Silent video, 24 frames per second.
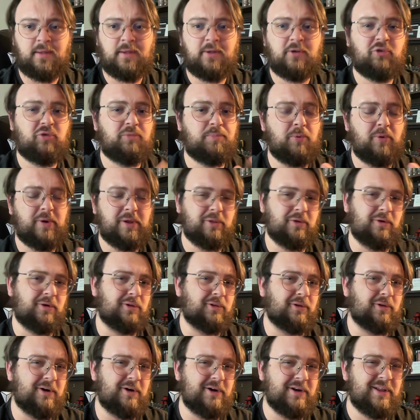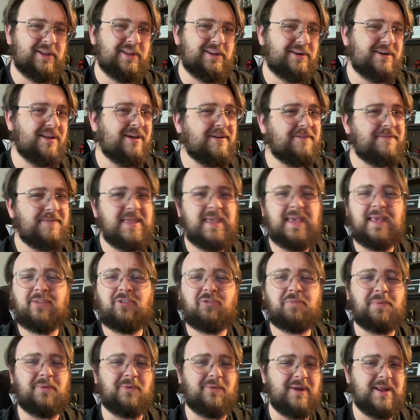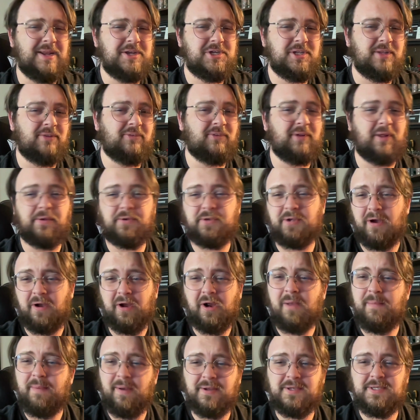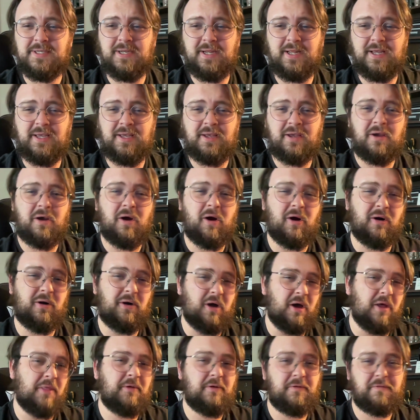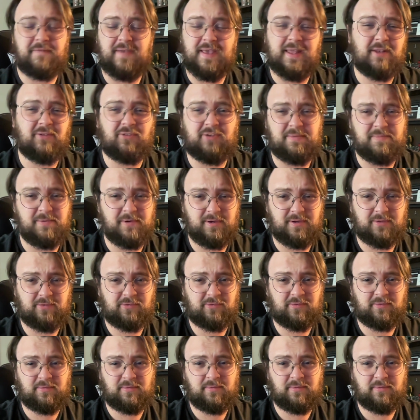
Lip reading: Spoiler alert, none of the inspirations I'll talk about today are other fantasy books.